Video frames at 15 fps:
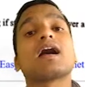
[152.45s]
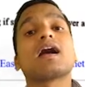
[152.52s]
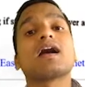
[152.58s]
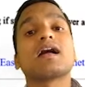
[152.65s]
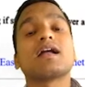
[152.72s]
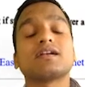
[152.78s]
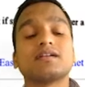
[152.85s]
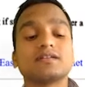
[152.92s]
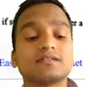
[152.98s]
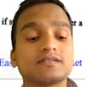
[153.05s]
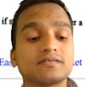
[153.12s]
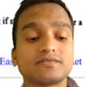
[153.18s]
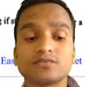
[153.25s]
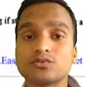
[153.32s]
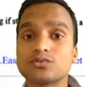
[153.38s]

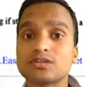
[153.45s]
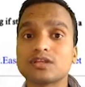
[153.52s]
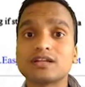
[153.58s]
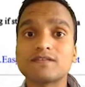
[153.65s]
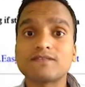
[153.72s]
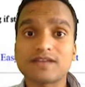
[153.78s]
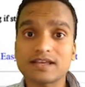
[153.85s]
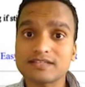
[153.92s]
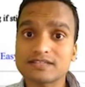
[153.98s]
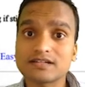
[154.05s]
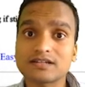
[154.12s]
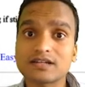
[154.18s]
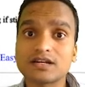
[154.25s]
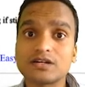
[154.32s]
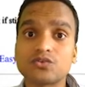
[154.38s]
and for the
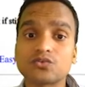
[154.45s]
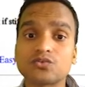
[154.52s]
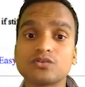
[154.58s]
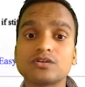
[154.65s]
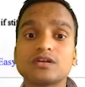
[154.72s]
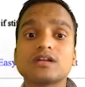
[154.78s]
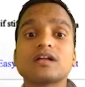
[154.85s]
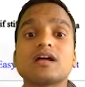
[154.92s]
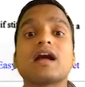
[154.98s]
deflection control,